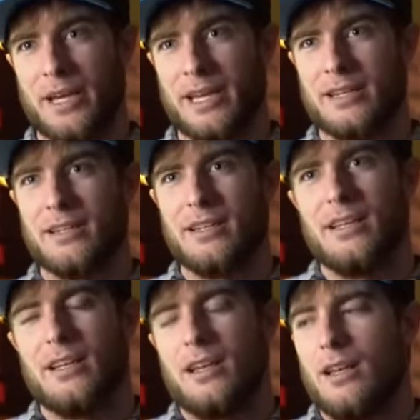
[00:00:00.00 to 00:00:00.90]
plan,
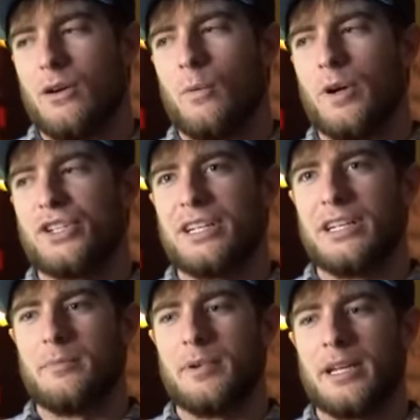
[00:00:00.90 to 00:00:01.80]
which
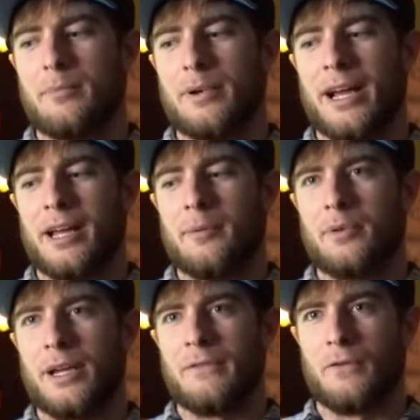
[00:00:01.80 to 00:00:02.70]
ended up being a backup
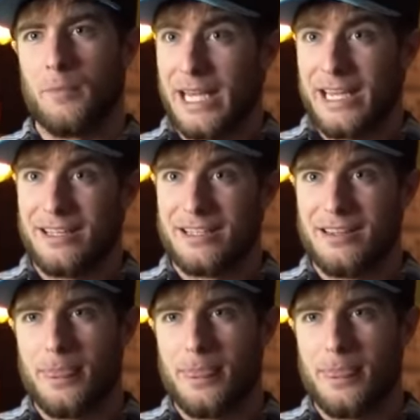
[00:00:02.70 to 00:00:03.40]
plan for me.